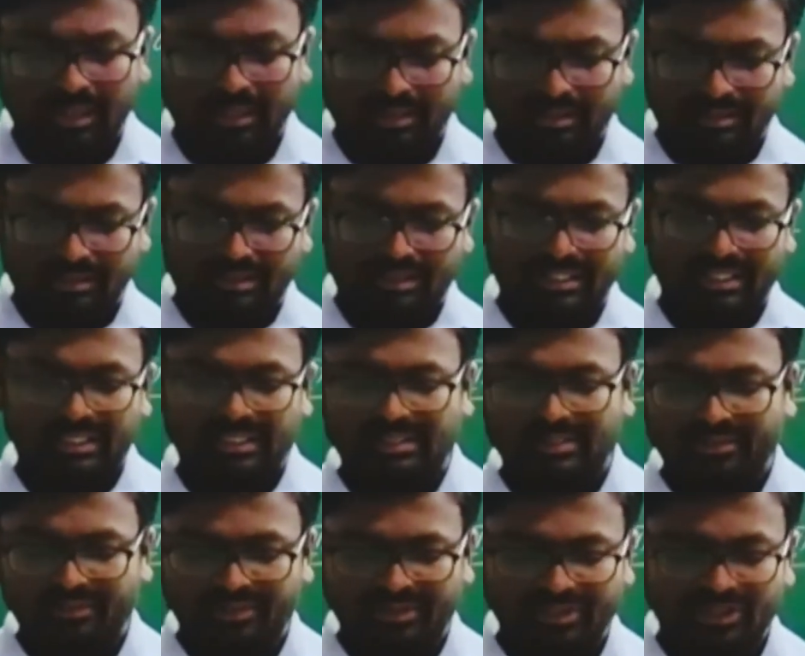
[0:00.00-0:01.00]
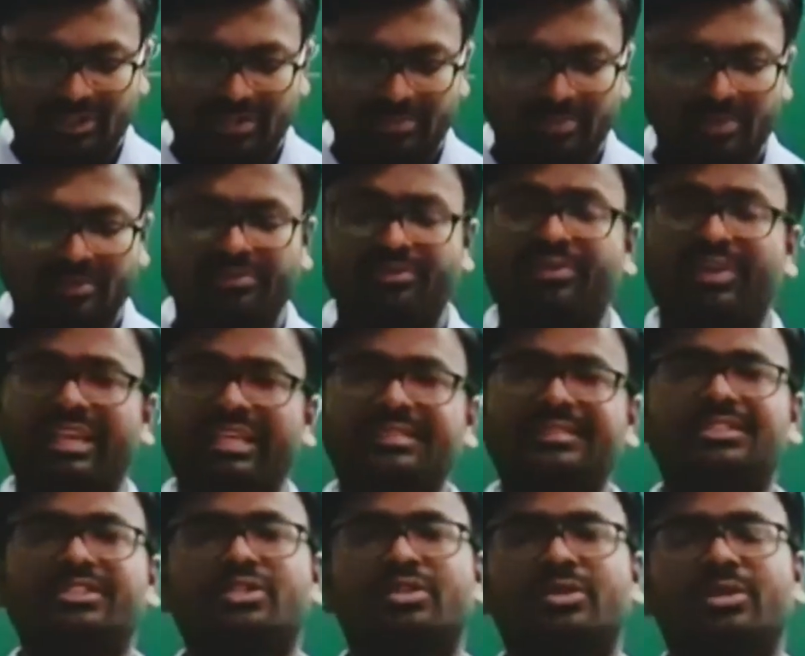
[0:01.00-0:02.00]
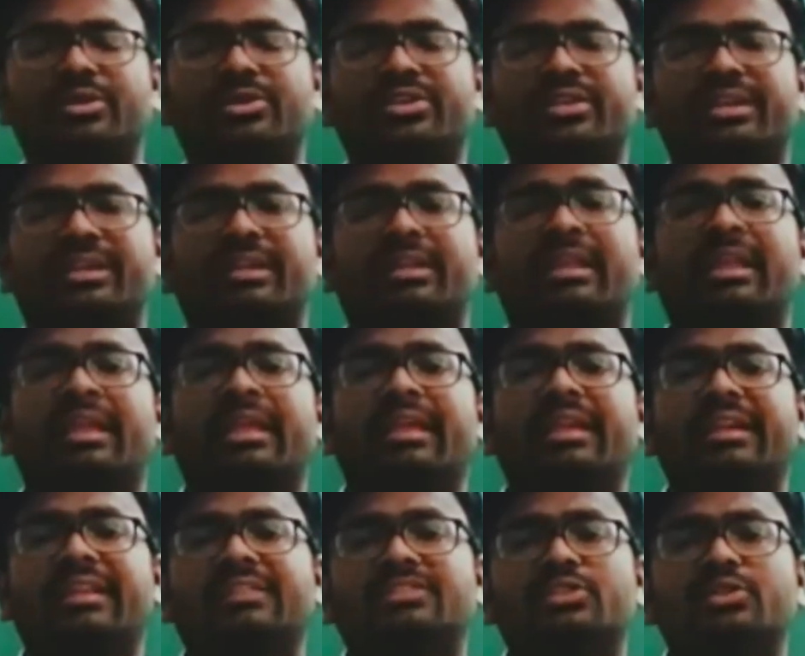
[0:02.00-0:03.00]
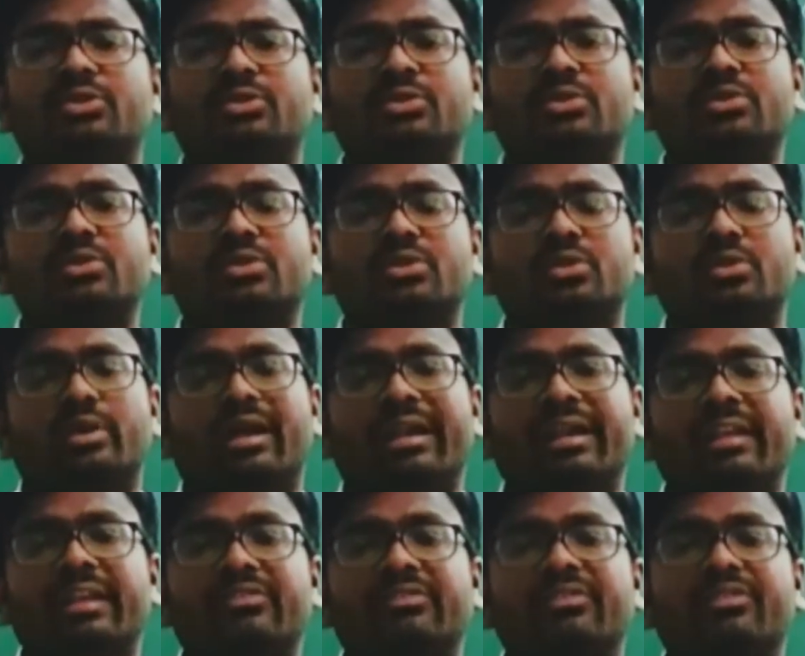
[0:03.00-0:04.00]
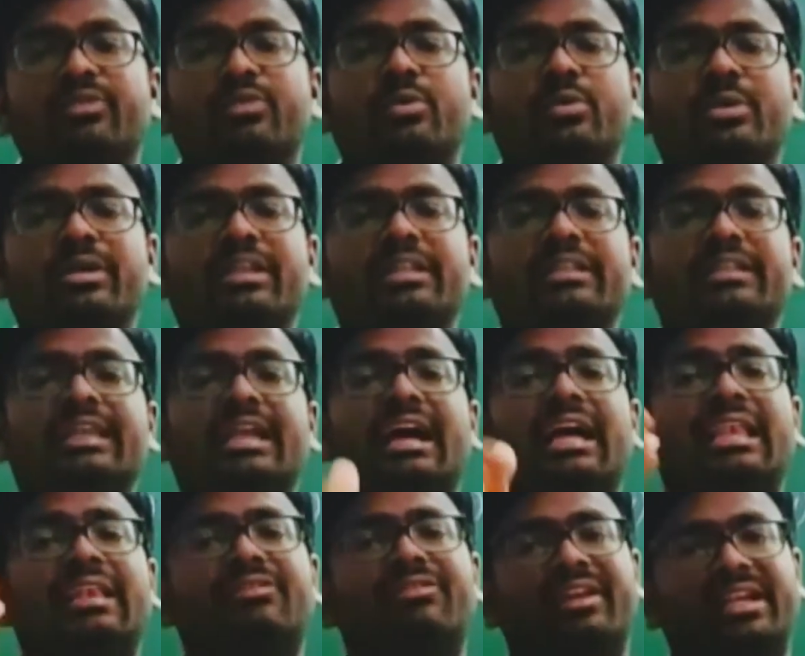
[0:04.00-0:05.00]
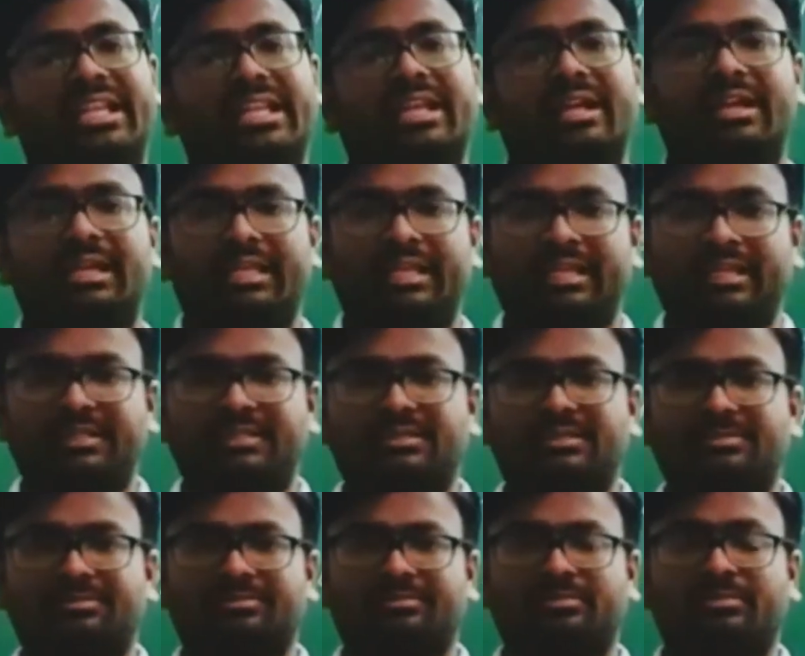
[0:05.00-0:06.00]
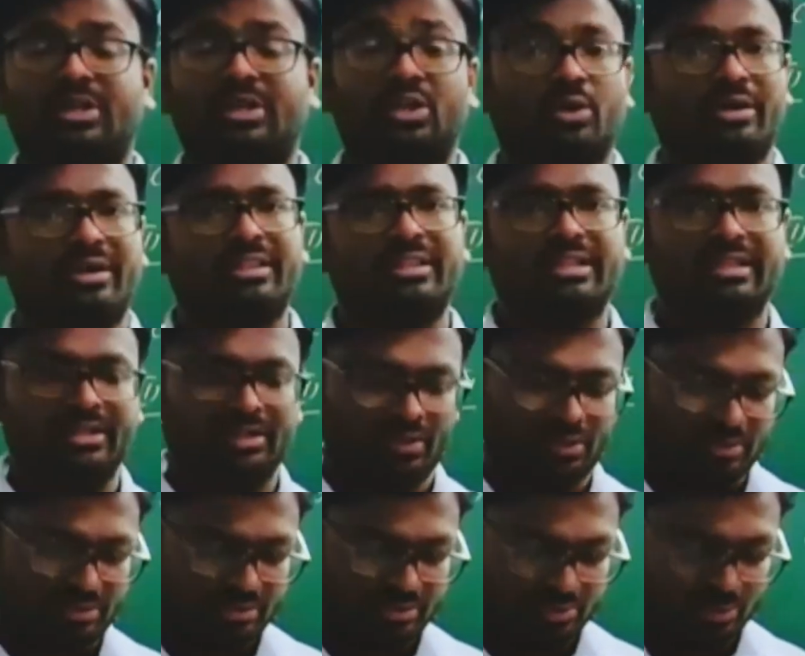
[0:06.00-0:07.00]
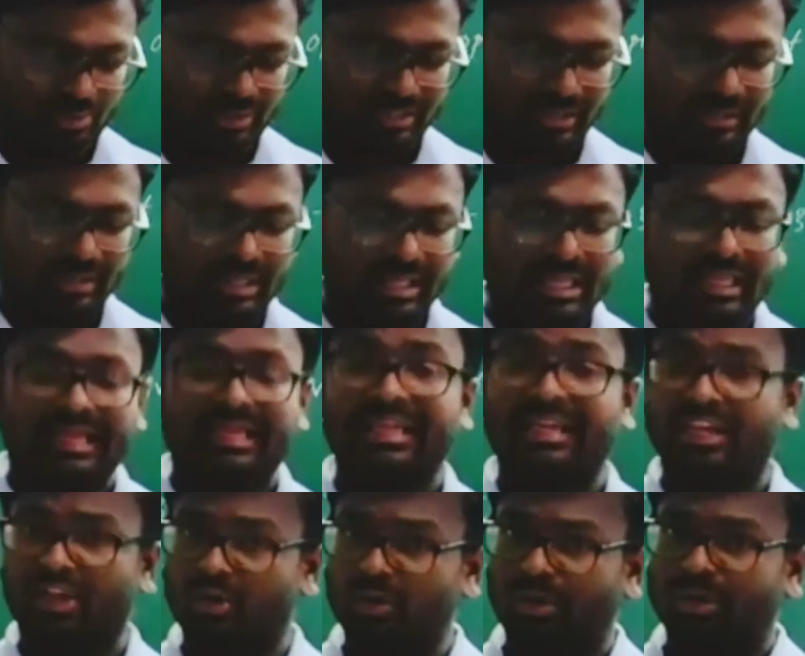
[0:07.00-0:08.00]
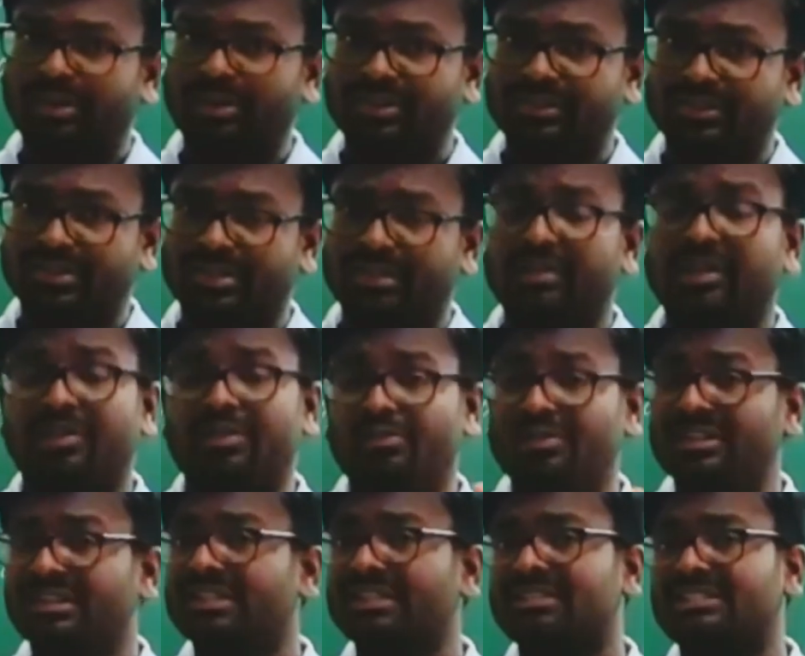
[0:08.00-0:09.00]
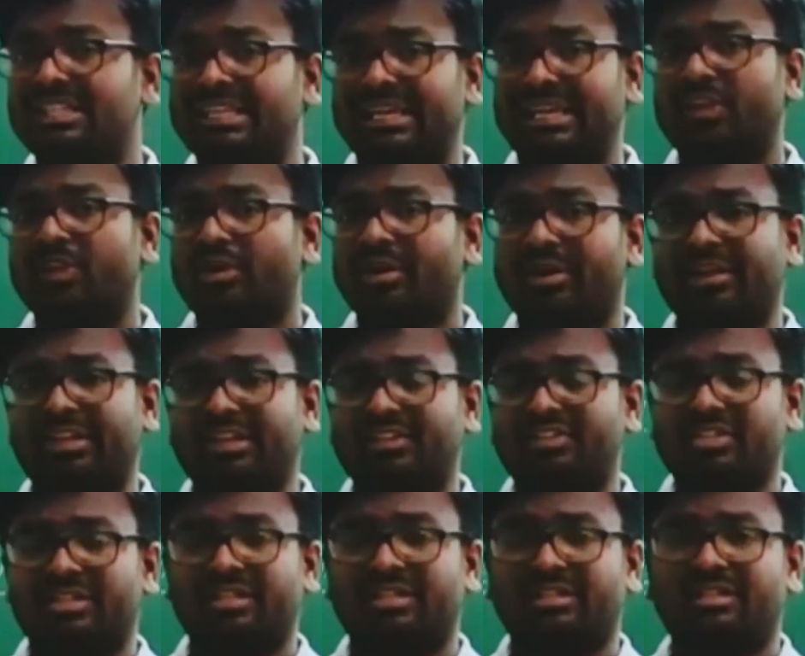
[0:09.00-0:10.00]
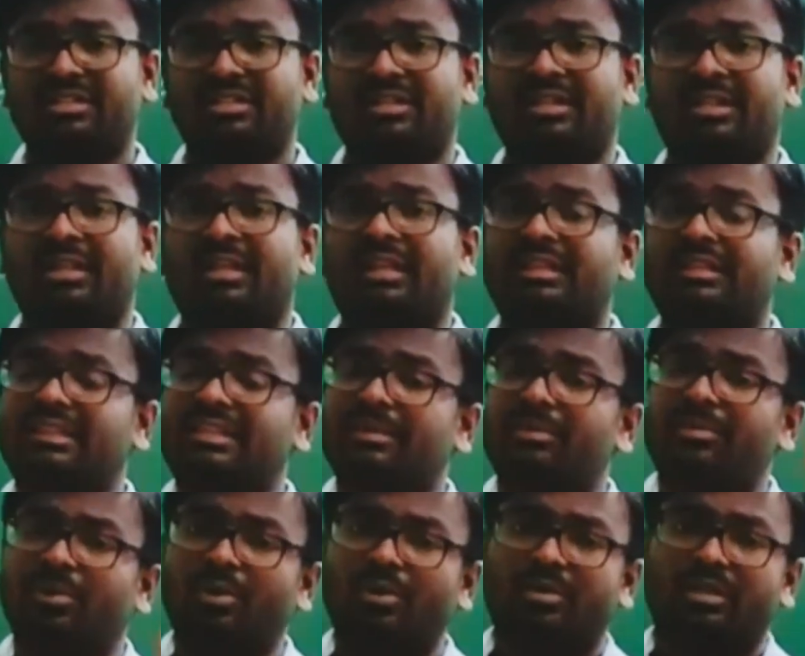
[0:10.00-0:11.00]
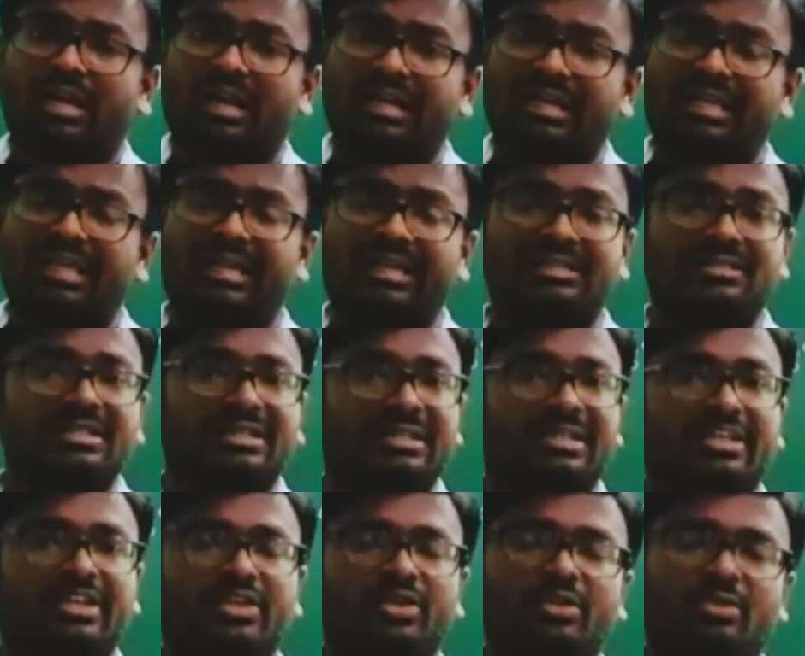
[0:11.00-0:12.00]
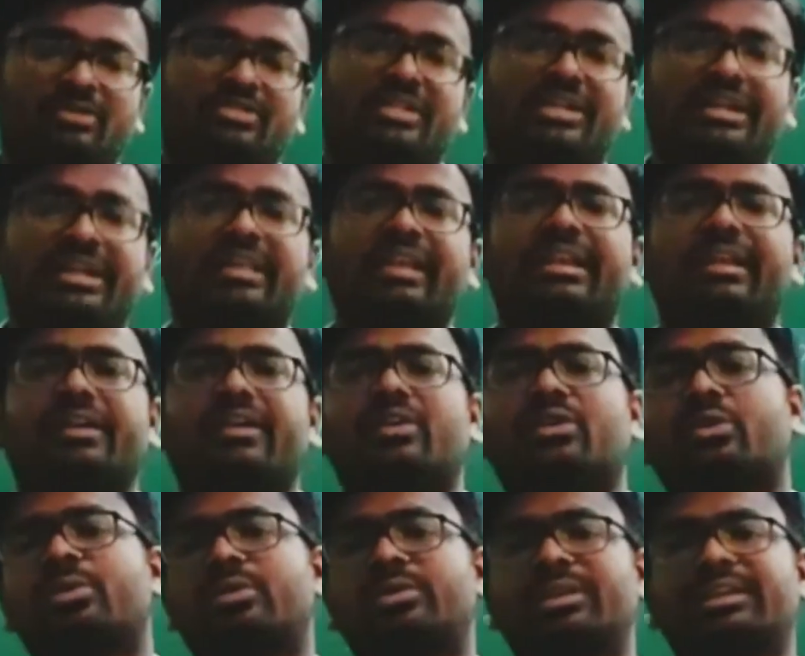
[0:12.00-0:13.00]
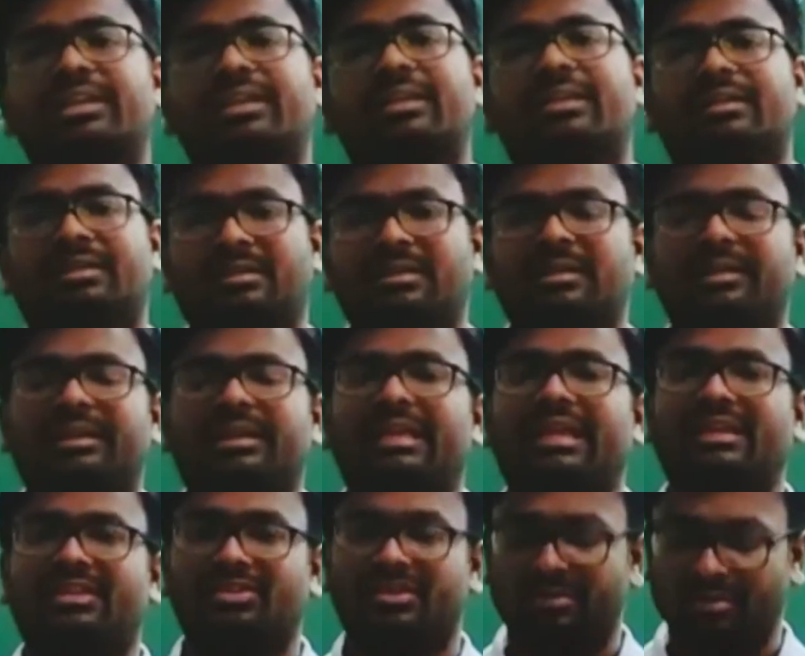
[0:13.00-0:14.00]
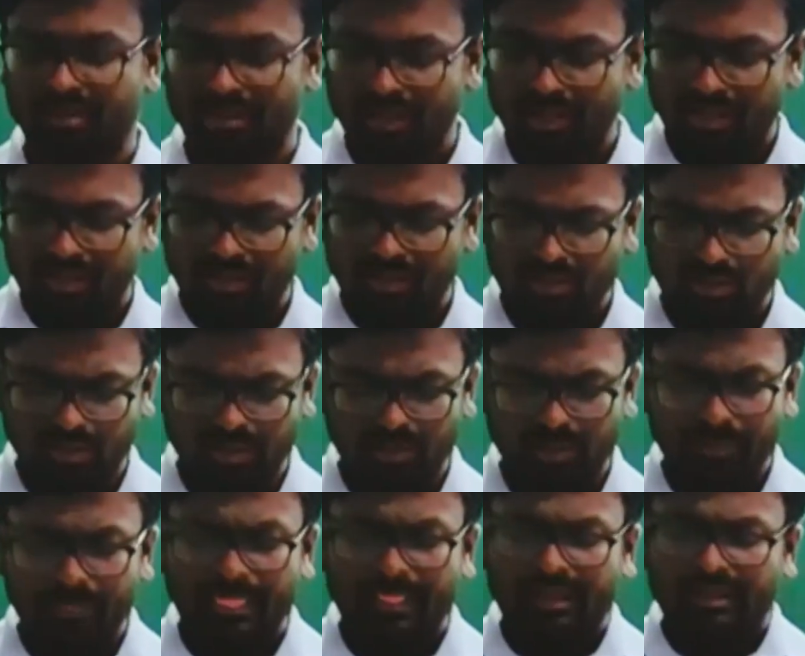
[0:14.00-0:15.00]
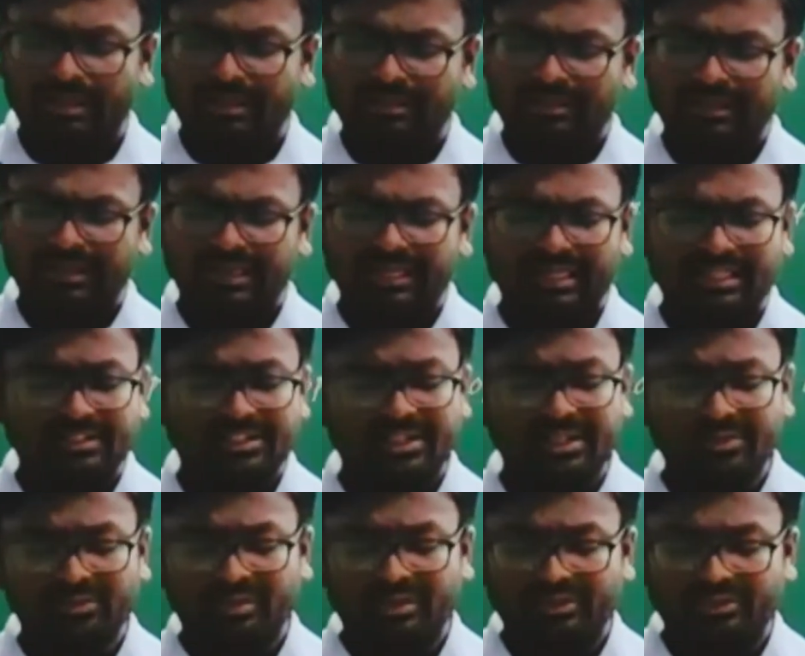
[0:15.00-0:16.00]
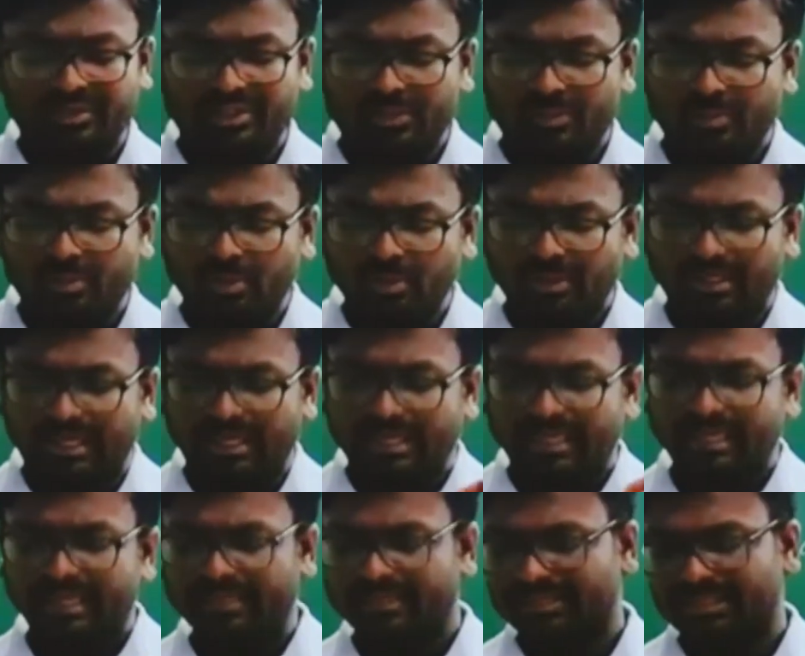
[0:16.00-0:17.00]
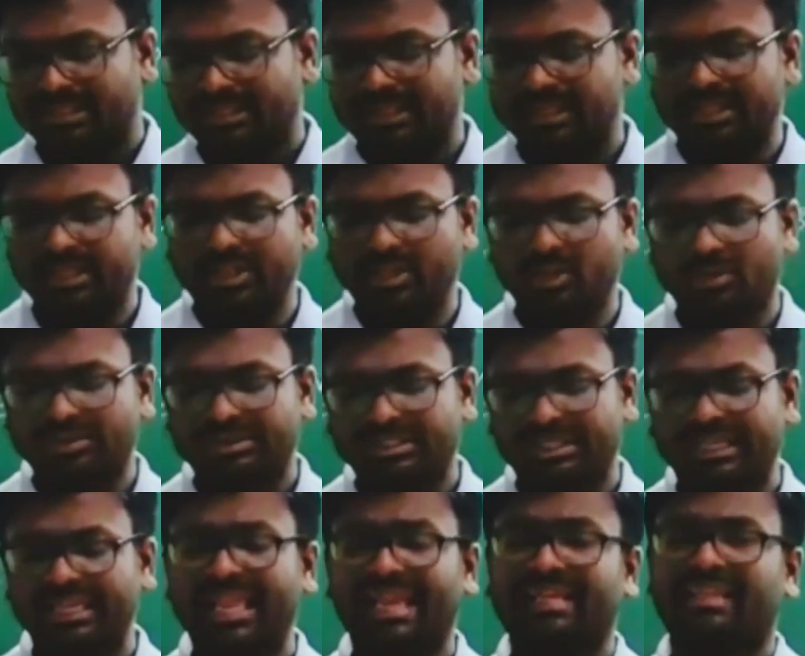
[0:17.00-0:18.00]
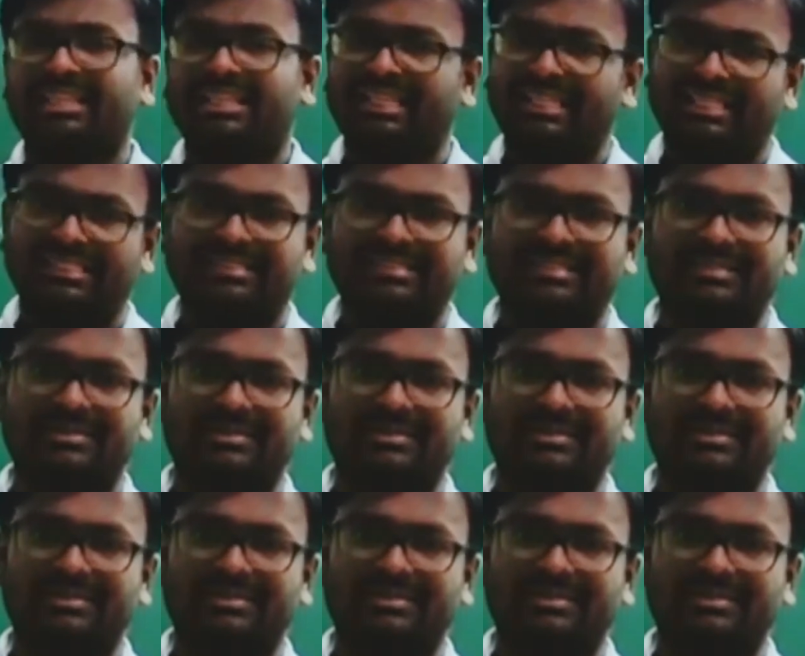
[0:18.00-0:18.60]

Take the first option, Fleming's solution. It is used to identify only the aliphatic aldehydes, but not the ketones. Okay. Grignard reagent. With this Grignard reagent, the both aldehydes and ketones readily undergo the reaction. So, the reagent with which both aldehydes and ketones react is.